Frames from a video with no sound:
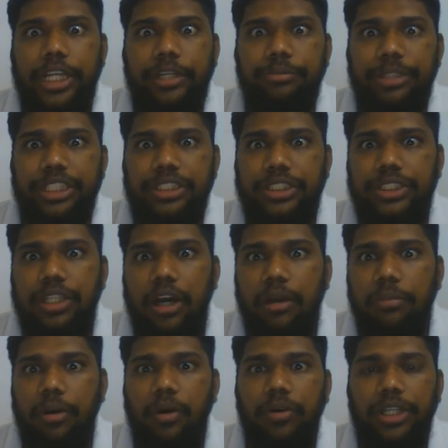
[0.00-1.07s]
that means
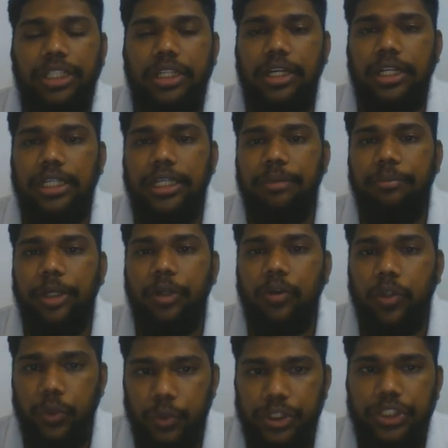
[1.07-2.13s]
dark brown in color,
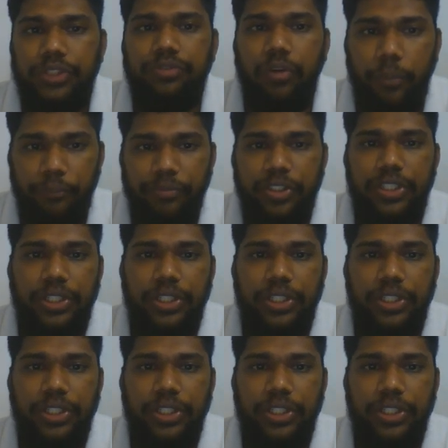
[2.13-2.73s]
MnO2 is formed.